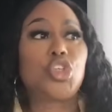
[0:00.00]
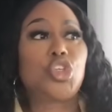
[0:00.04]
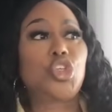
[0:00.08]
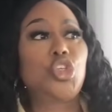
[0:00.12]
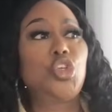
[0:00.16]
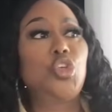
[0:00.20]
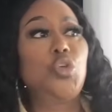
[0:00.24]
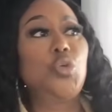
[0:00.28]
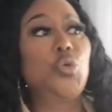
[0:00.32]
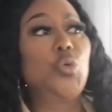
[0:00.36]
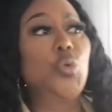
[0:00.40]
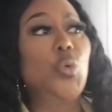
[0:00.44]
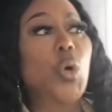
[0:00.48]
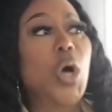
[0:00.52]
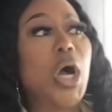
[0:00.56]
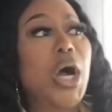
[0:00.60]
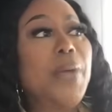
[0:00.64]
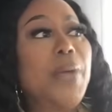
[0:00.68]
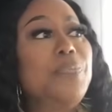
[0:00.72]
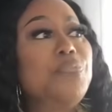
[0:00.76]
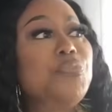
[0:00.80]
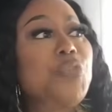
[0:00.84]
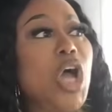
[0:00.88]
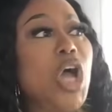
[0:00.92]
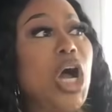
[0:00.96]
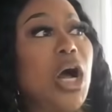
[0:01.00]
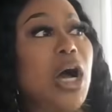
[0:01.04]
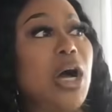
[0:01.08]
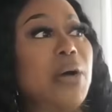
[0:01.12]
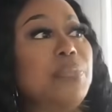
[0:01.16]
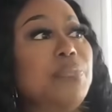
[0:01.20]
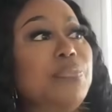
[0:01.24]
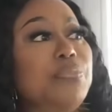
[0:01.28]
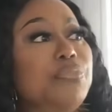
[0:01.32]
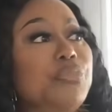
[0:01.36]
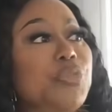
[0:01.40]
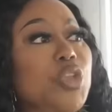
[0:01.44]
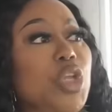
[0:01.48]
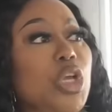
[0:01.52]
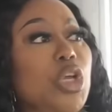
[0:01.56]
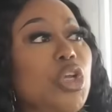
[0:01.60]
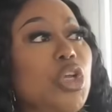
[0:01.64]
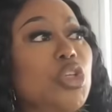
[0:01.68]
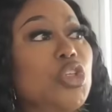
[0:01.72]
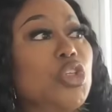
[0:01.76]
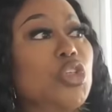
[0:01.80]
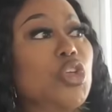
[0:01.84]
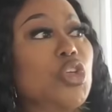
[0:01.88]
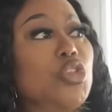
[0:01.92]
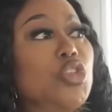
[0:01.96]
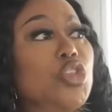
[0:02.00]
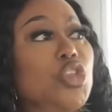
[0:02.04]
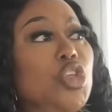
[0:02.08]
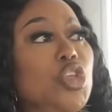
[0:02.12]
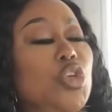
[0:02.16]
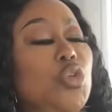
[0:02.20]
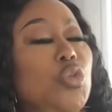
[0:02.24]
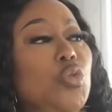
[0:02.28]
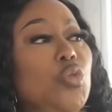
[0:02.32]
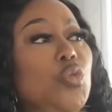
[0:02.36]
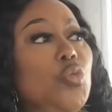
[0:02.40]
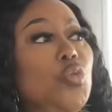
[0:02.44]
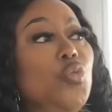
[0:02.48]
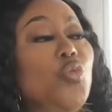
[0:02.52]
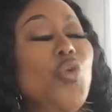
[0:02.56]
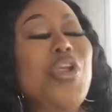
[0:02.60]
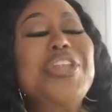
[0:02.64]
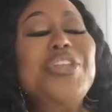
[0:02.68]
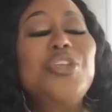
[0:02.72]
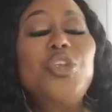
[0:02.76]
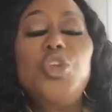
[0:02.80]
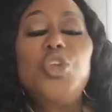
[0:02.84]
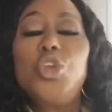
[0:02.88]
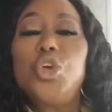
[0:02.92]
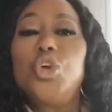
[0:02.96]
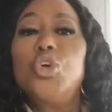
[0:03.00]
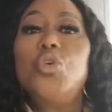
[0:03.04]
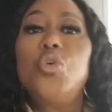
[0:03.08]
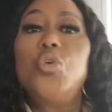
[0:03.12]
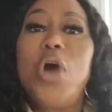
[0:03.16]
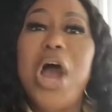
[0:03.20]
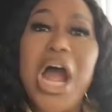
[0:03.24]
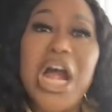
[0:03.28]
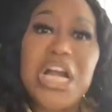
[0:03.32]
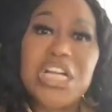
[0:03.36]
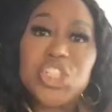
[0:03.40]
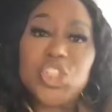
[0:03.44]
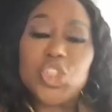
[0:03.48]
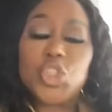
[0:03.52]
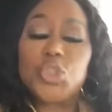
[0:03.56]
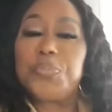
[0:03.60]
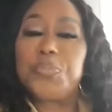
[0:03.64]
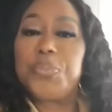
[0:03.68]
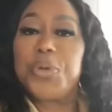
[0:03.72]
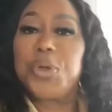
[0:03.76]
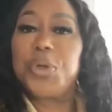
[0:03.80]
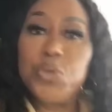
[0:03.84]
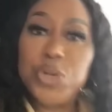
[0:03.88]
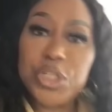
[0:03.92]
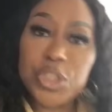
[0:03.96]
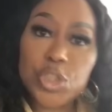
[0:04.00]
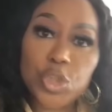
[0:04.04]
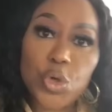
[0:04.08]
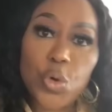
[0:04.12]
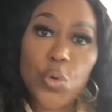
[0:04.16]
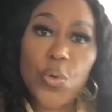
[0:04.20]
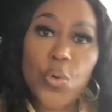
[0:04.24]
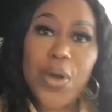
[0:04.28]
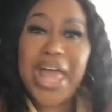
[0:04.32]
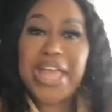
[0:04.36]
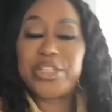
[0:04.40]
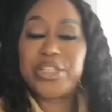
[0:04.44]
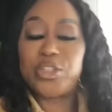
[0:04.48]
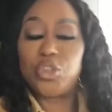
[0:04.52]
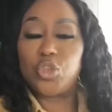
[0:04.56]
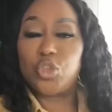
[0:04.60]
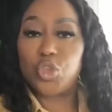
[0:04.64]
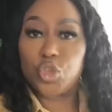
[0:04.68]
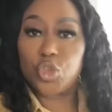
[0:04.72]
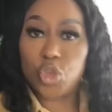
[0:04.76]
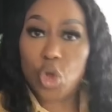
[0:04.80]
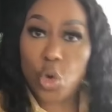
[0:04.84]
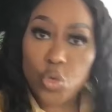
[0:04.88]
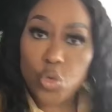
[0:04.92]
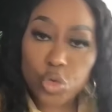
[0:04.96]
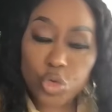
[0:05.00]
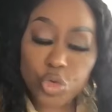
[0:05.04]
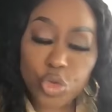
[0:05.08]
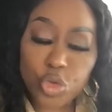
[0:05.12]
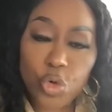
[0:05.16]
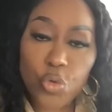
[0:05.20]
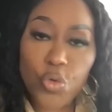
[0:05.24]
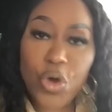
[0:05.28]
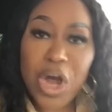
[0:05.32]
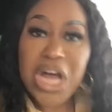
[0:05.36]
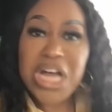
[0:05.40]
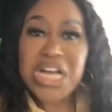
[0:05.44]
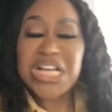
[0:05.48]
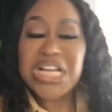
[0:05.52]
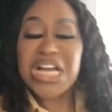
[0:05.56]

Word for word: to renew our spiritual and social